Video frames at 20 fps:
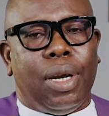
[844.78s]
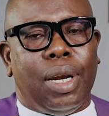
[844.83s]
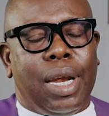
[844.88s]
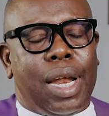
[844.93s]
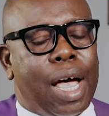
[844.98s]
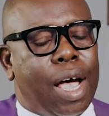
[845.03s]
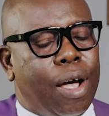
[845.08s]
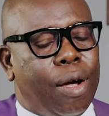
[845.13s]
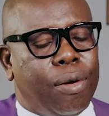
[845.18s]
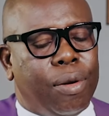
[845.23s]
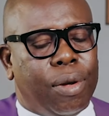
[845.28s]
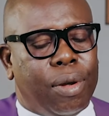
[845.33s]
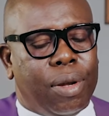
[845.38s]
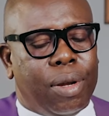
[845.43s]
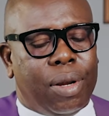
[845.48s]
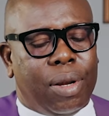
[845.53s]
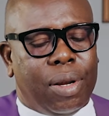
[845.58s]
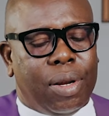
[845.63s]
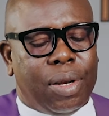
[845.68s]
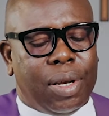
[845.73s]
Now,
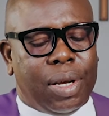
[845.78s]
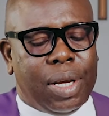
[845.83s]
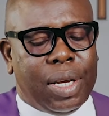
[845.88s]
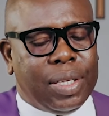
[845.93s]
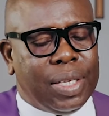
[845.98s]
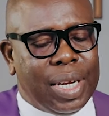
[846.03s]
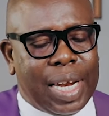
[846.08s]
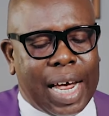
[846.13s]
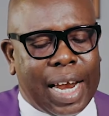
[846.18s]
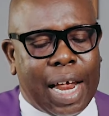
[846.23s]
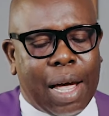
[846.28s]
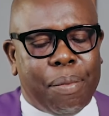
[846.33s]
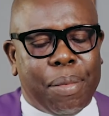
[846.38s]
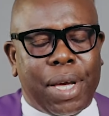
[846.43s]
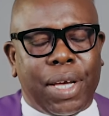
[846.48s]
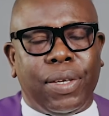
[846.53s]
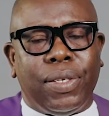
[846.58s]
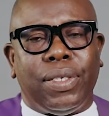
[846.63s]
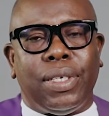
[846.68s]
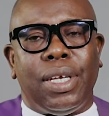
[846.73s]
isn't that
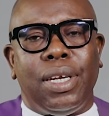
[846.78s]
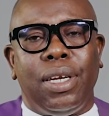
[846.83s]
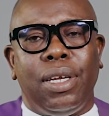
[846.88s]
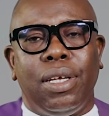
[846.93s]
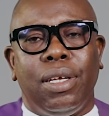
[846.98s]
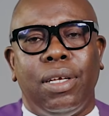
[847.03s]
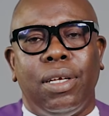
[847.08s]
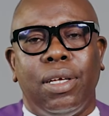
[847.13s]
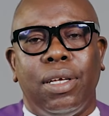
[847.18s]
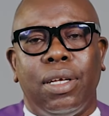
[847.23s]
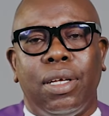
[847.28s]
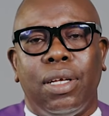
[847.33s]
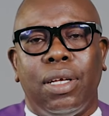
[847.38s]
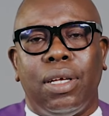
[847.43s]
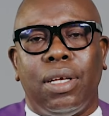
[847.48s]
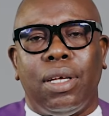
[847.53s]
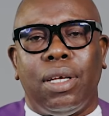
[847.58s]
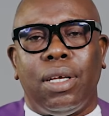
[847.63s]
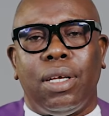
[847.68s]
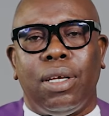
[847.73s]
amazing?
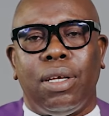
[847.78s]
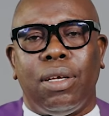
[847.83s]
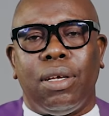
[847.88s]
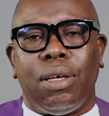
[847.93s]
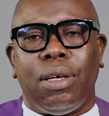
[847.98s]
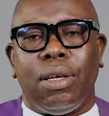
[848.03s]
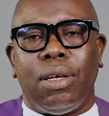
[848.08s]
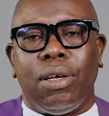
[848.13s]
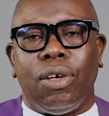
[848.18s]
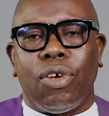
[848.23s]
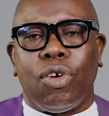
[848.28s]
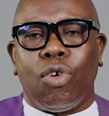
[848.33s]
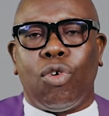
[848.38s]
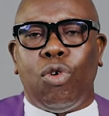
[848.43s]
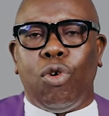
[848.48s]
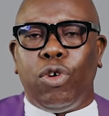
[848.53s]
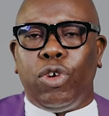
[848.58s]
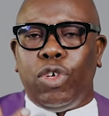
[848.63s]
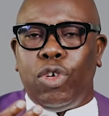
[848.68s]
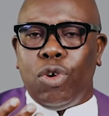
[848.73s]

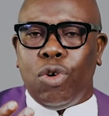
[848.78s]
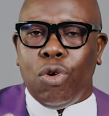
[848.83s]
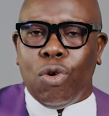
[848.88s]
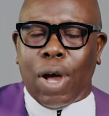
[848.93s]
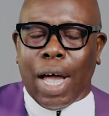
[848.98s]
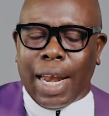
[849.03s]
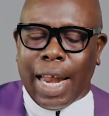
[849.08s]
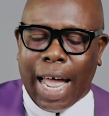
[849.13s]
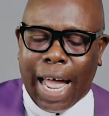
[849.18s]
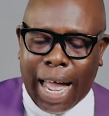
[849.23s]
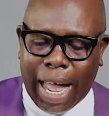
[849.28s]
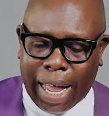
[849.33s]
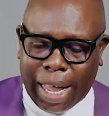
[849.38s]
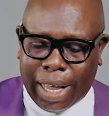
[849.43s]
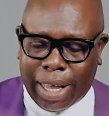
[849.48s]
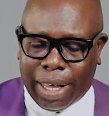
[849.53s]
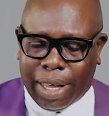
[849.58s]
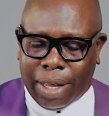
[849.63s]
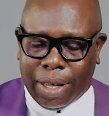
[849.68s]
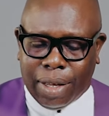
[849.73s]
Could you and
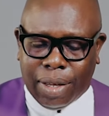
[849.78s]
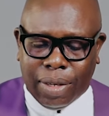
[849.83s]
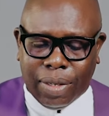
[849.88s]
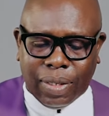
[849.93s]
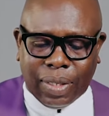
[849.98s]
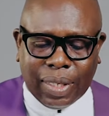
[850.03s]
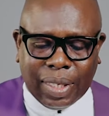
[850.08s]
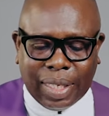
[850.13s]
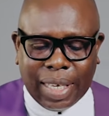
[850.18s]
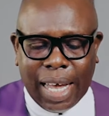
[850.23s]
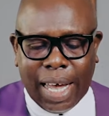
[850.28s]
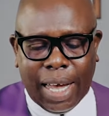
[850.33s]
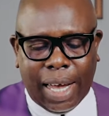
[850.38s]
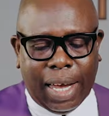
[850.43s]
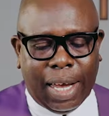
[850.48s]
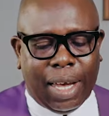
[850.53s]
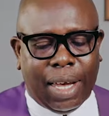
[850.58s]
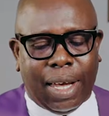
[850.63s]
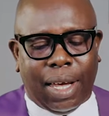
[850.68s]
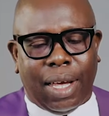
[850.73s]
I
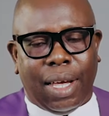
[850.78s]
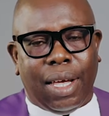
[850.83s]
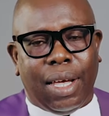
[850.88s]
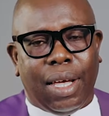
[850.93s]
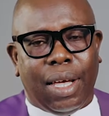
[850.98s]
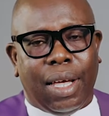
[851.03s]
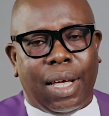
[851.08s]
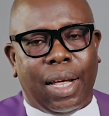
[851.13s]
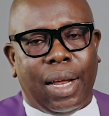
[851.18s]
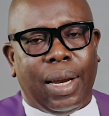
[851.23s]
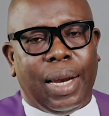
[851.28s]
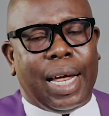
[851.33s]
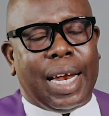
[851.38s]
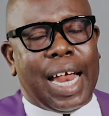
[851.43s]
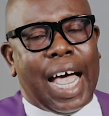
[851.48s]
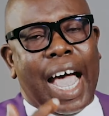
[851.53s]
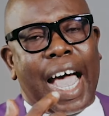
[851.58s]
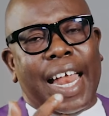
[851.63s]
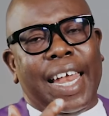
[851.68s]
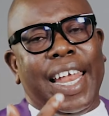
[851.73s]
say
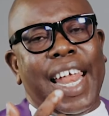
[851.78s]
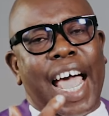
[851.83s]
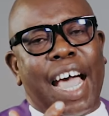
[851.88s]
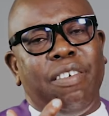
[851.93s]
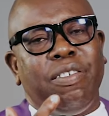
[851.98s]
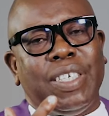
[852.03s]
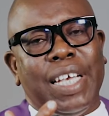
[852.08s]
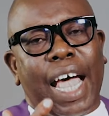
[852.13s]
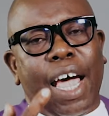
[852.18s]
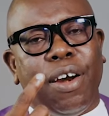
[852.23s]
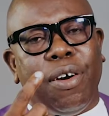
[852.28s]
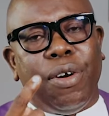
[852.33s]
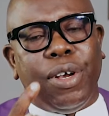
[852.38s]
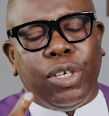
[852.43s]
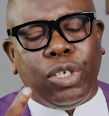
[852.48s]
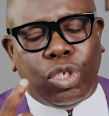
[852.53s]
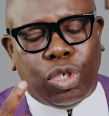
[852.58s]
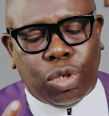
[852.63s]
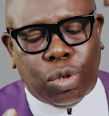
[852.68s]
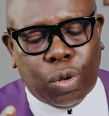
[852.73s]
that our lives are
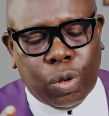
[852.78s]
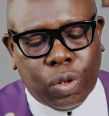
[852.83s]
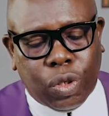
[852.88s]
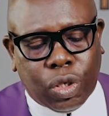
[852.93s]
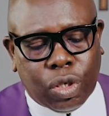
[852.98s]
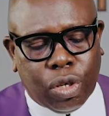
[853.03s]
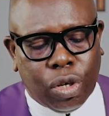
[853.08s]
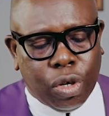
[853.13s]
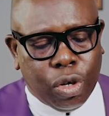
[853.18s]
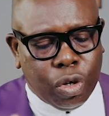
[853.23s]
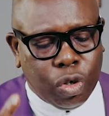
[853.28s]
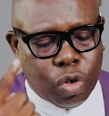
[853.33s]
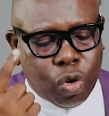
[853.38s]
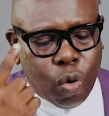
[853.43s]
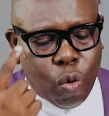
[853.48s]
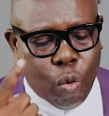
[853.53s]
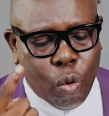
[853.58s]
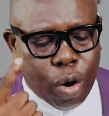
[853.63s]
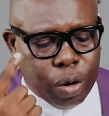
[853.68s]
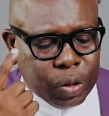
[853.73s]
reduced
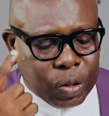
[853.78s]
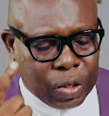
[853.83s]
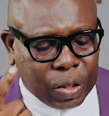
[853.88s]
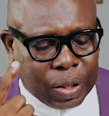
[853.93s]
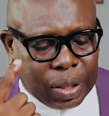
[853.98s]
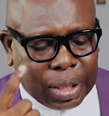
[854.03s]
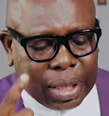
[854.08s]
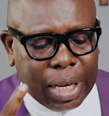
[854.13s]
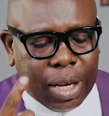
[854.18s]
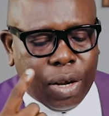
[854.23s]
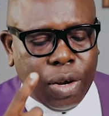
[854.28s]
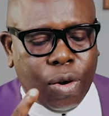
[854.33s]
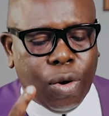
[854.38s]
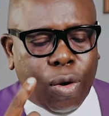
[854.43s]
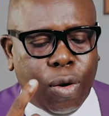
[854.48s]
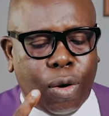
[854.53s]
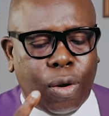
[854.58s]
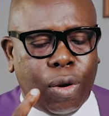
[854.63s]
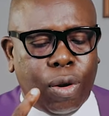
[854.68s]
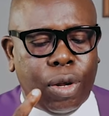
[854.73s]
to one
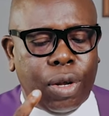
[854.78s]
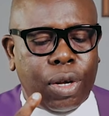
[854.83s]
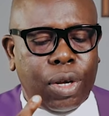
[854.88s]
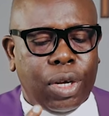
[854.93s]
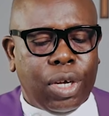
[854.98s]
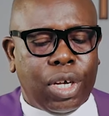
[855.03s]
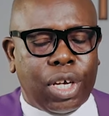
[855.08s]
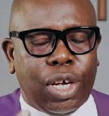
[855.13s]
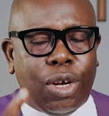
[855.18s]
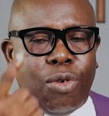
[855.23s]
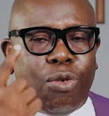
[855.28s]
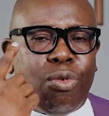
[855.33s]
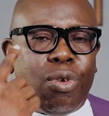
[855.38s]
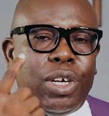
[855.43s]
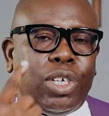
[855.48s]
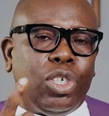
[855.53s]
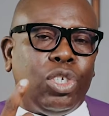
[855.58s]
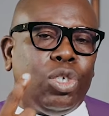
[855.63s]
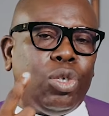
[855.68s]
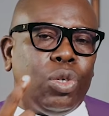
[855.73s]
single,
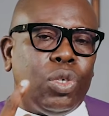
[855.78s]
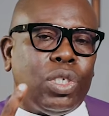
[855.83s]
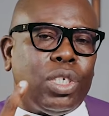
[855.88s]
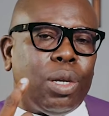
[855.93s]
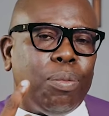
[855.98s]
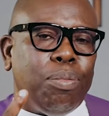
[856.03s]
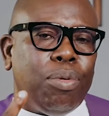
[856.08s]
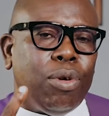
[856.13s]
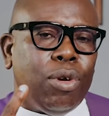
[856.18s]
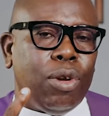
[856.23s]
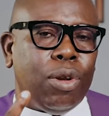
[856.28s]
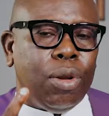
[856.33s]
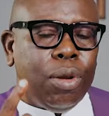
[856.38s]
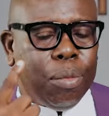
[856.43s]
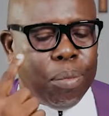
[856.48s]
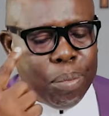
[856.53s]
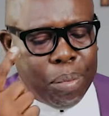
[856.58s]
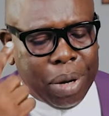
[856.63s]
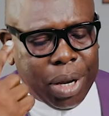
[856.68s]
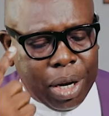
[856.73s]
irreducible
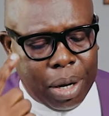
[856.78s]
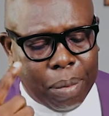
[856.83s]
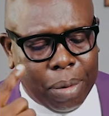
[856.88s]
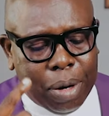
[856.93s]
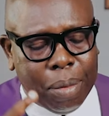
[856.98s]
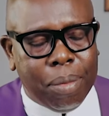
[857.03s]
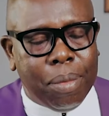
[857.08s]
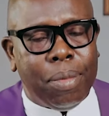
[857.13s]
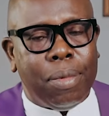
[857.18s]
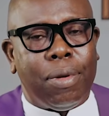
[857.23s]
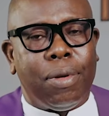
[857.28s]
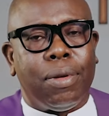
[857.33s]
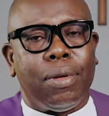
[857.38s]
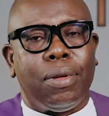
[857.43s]
minimum?